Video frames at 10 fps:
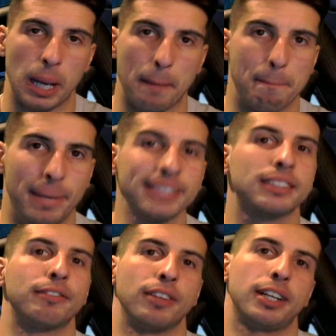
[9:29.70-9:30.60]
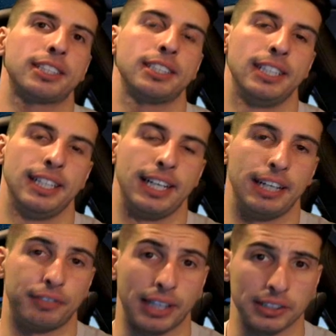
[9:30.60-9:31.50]
best of luck.
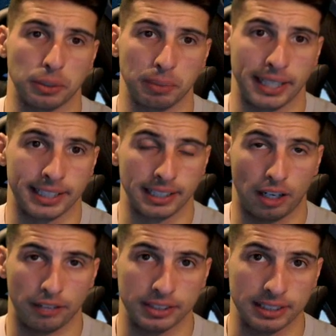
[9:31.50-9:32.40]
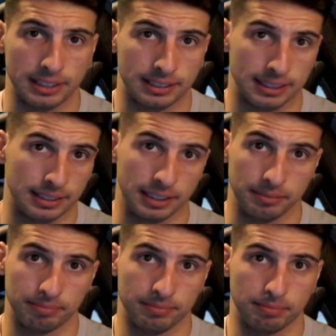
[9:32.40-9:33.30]
If you guys are playing, obviously, Dissidia,
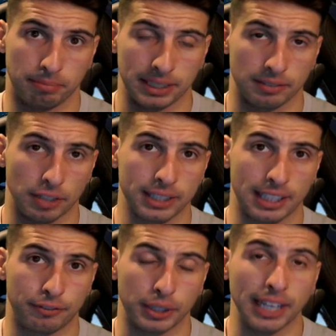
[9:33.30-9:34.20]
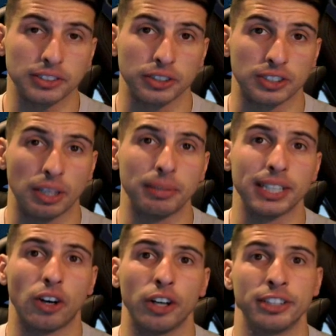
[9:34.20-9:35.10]
best of luck. If you guys are
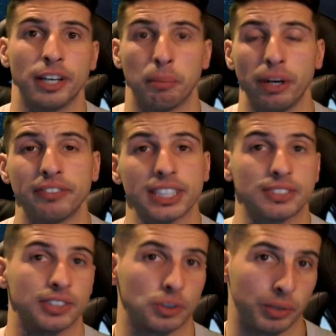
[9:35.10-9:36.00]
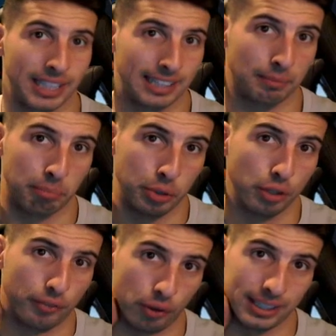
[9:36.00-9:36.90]
summoning on uh, Brave Exvius with that
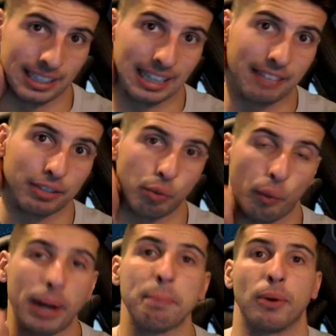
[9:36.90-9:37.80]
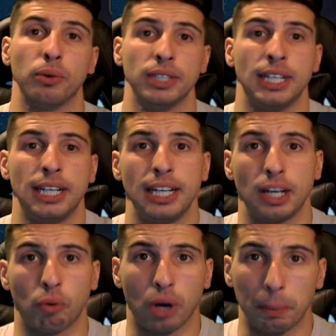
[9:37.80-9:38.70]
beautiful 11 Rainbow,
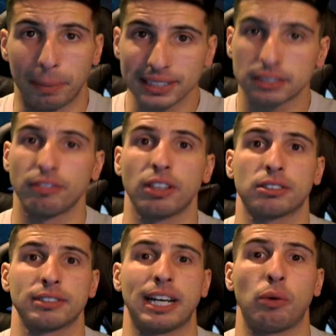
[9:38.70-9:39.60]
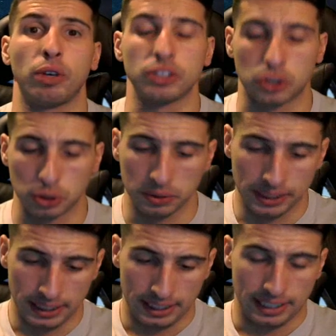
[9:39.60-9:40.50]
well, best of luck on that one too
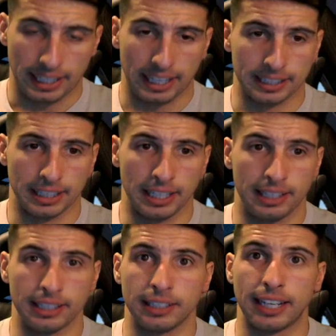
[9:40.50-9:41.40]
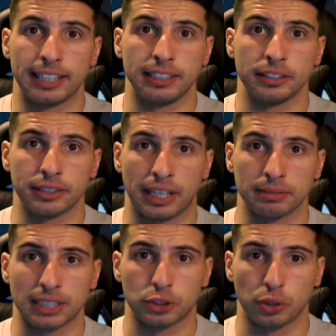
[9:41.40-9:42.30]
and uh, in any other
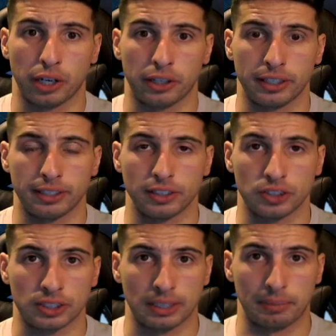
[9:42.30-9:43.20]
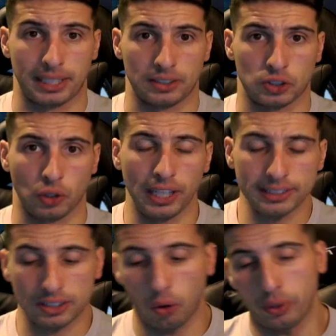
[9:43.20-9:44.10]
games that you are summoning. So
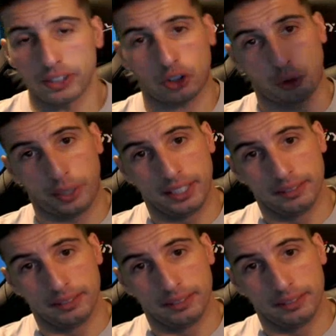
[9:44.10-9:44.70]
let's go in three,